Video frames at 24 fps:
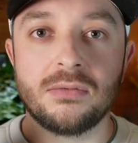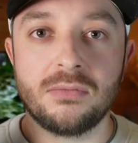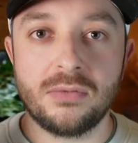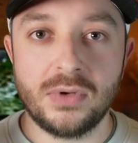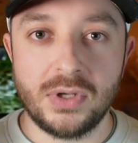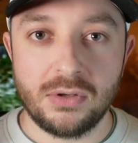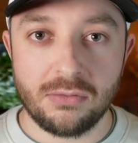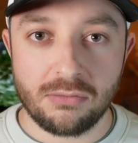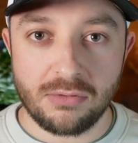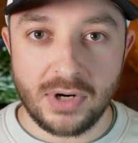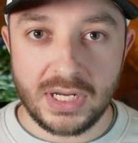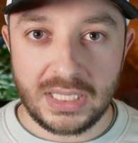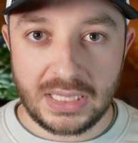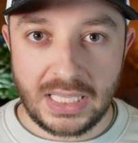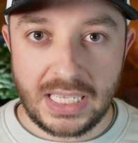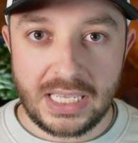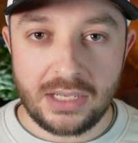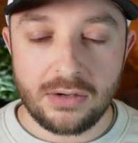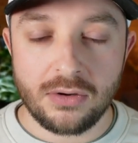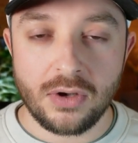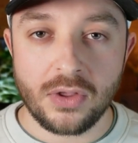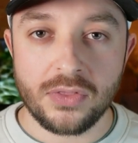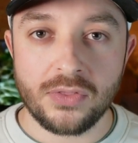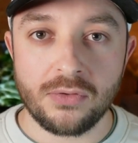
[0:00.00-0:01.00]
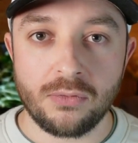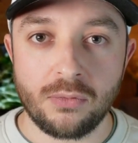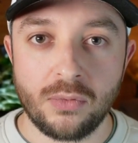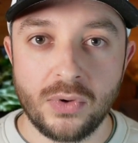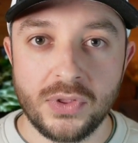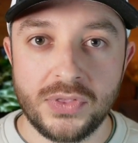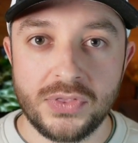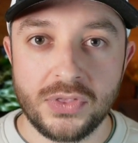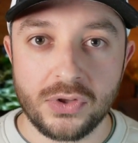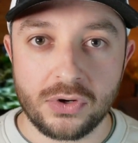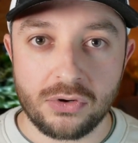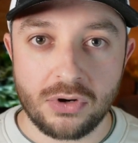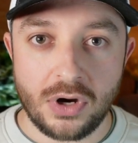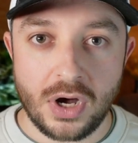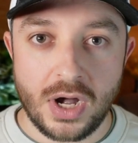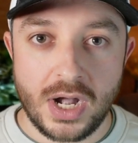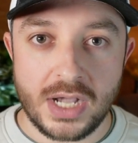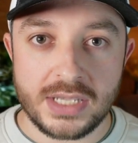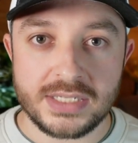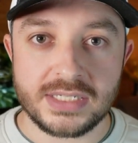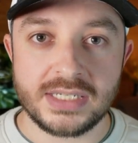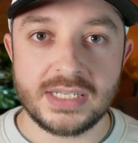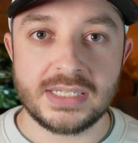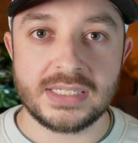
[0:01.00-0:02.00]
we relate on with the
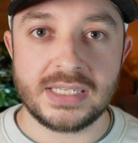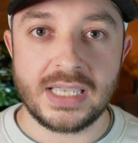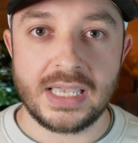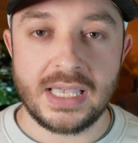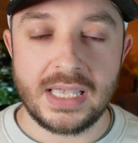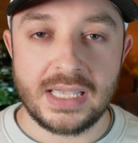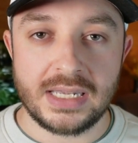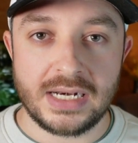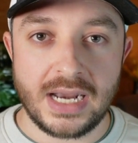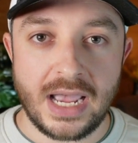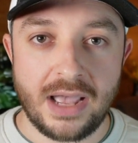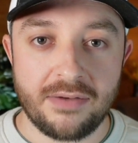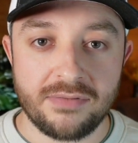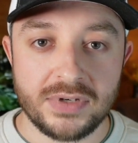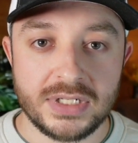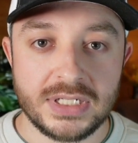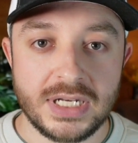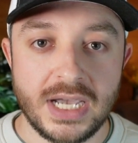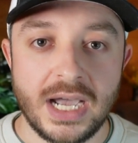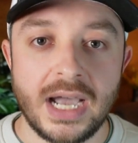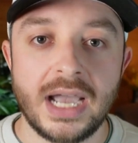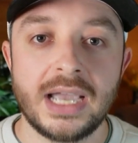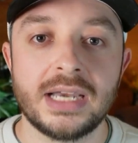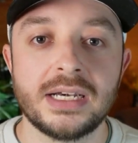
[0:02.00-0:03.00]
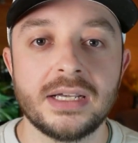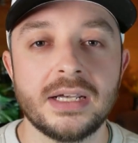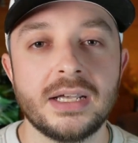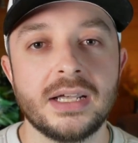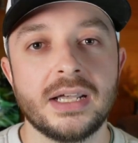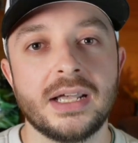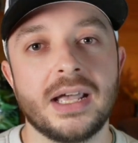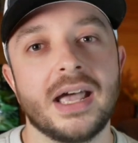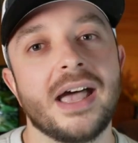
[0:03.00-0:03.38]
cross as it having died,